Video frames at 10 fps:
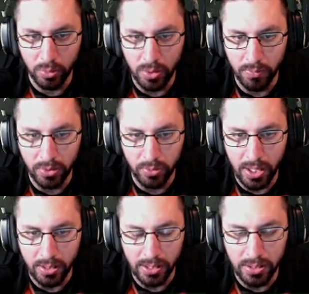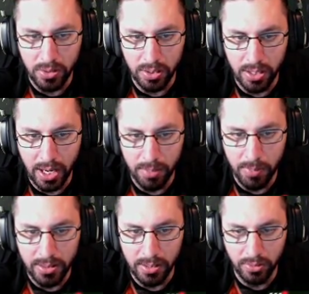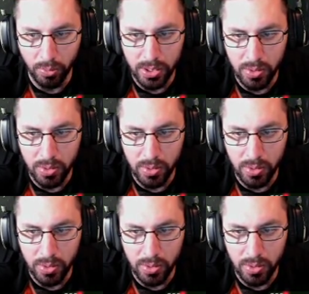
universe, right? Like you can kind of make things the way you